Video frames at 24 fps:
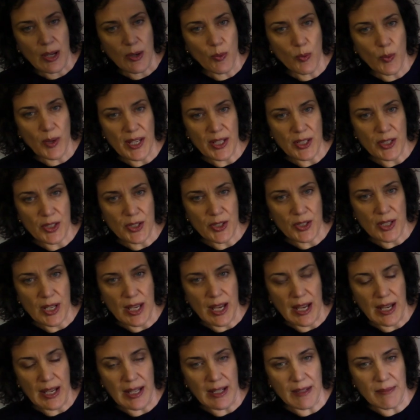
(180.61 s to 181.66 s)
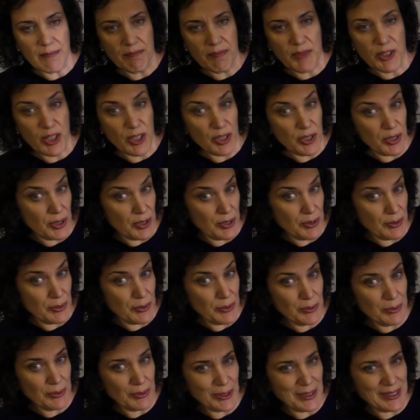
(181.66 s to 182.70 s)
which to
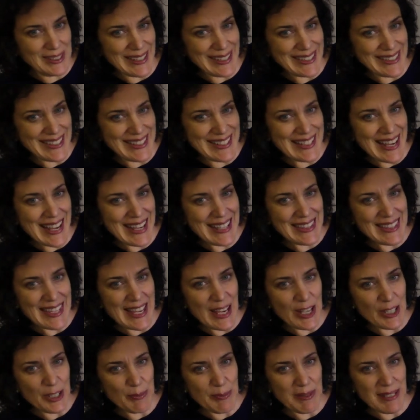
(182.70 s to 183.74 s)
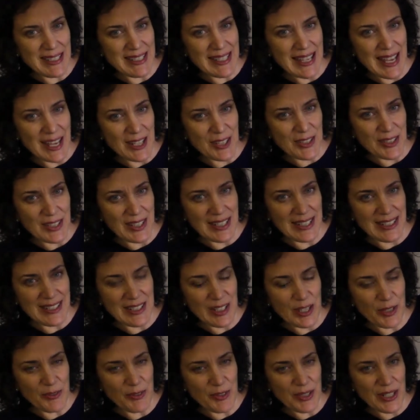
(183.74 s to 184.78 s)
you looks like the 9th house, but is actually
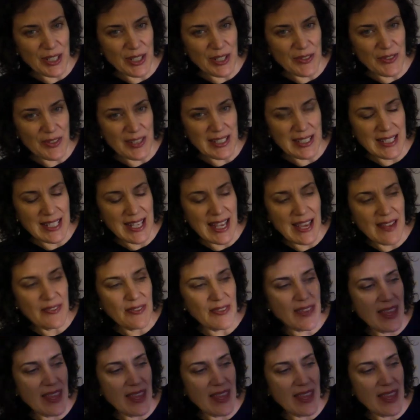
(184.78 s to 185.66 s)
over here the 10th